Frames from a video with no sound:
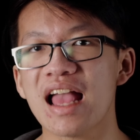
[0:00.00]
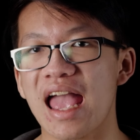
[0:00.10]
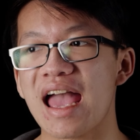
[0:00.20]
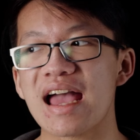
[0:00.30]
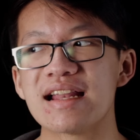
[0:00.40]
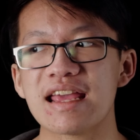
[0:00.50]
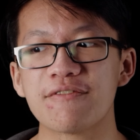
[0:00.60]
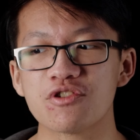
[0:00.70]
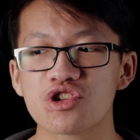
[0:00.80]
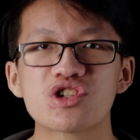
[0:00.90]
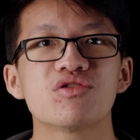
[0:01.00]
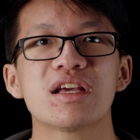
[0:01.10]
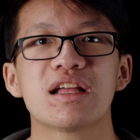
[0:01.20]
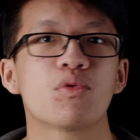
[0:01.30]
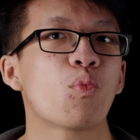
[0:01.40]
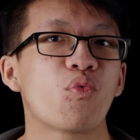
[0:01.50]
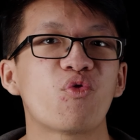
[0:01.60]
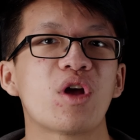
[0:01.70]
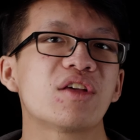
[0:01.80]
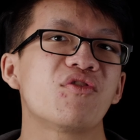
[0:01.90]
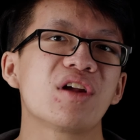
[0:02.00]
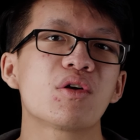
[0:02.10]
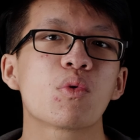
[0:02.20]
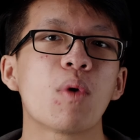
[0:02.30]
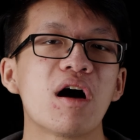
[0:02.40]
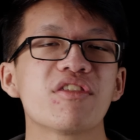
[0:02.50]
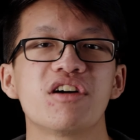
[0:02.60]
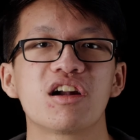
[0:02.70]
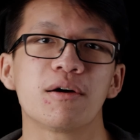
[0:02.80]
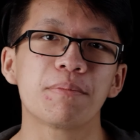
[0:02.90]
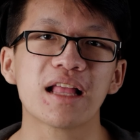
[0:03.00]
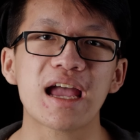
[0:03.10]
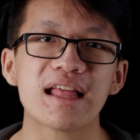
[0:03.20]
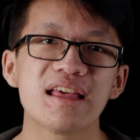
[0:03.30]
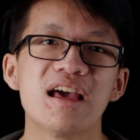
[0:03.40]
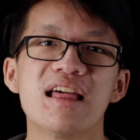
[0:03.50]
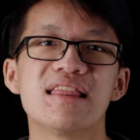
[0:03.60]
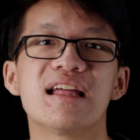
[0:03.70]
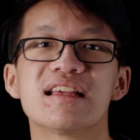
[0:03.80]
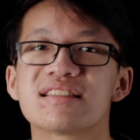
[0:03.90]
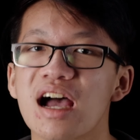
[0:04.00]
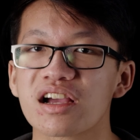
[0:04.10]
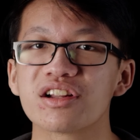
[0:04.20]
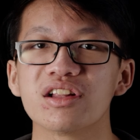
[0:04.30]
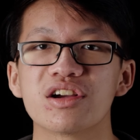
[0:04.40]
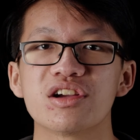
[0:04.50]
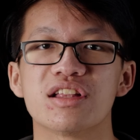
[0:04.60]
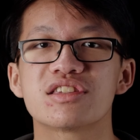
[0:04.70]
And if you shoot it with a very well thought out plan, then it's not going to look good.